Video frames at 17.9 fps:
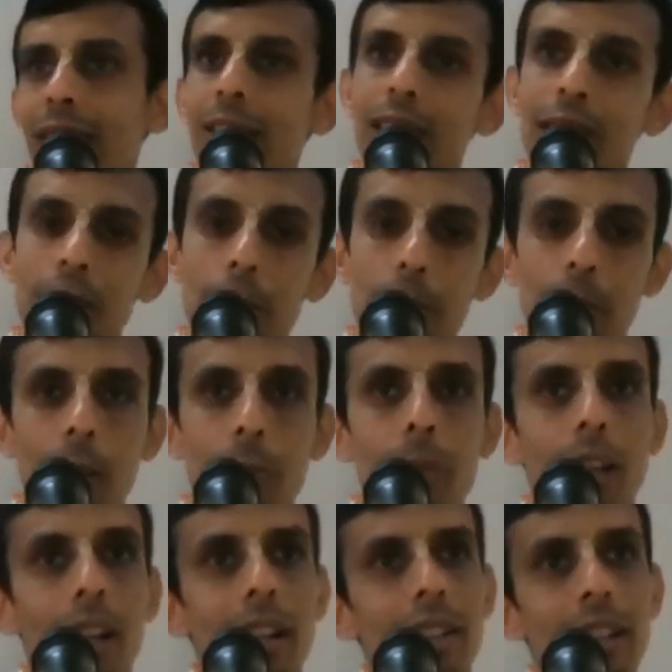It's a
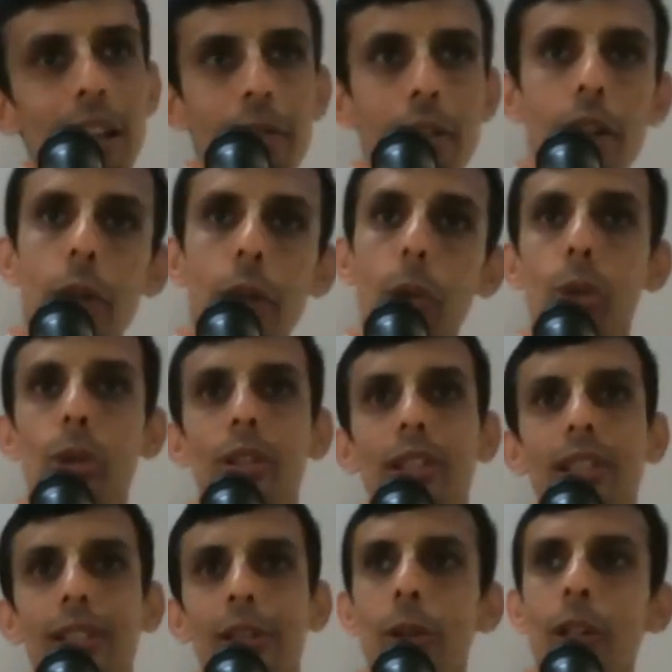symptom that they will
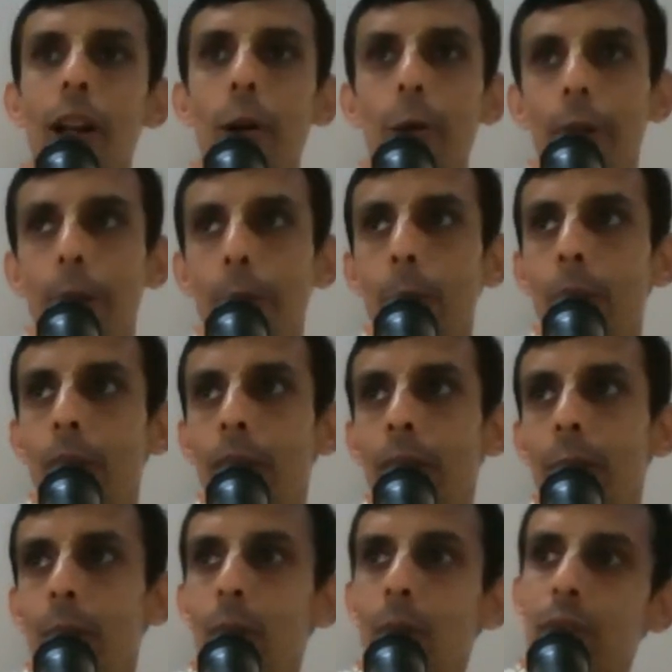lose, no doubt
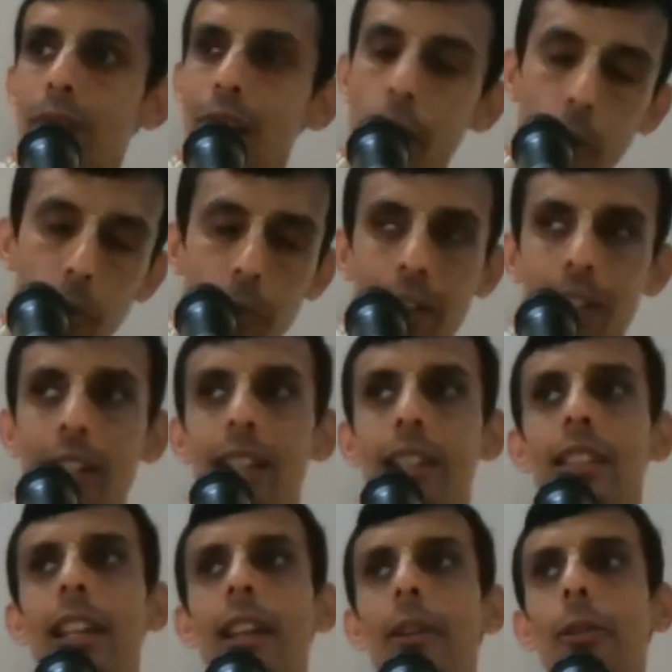about it. Because they
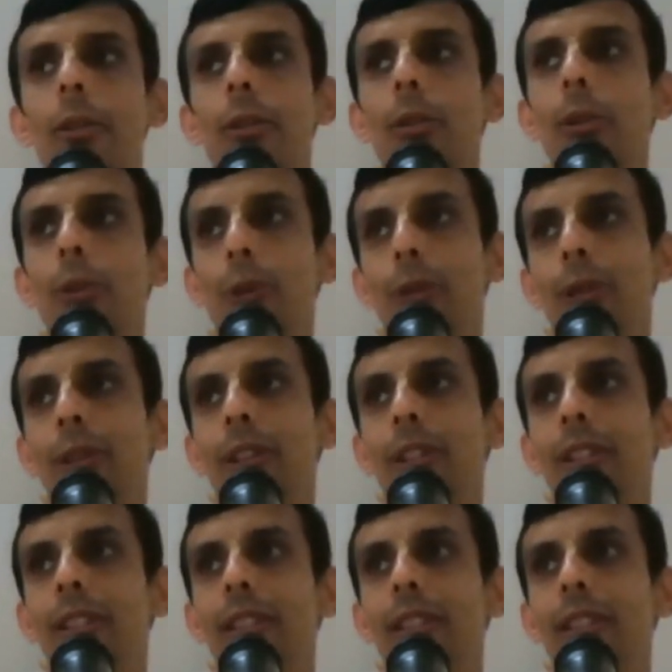offended their own guru.